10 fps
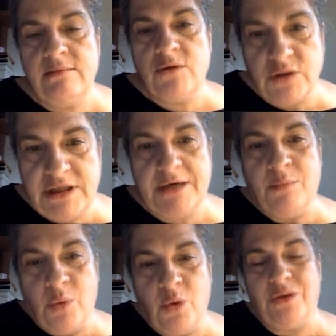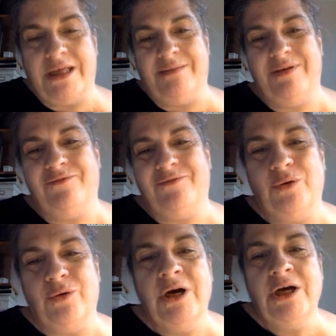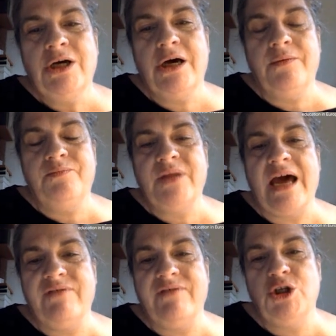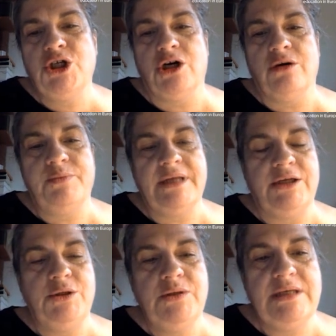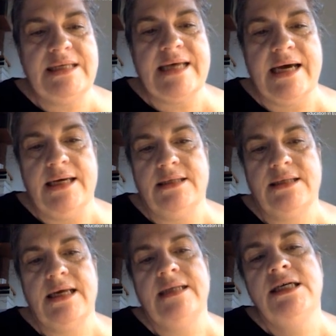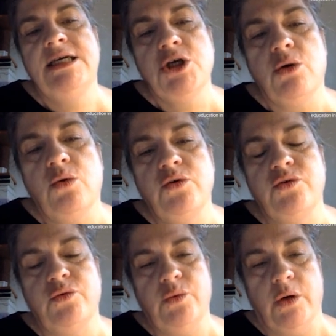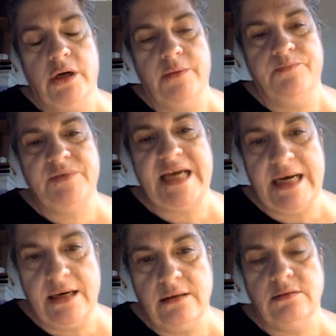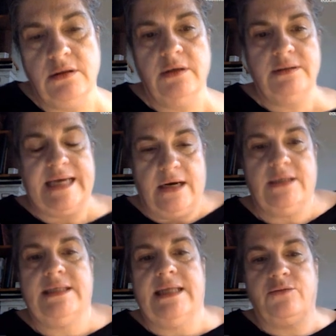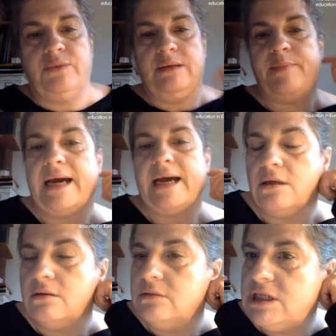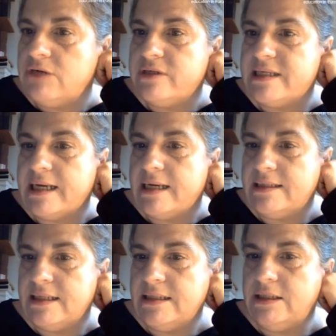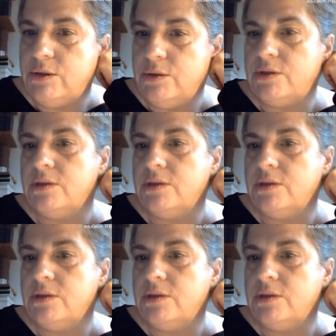consider more than before having a job that uses science. And teacher also tell us that we impact on children's science attitude.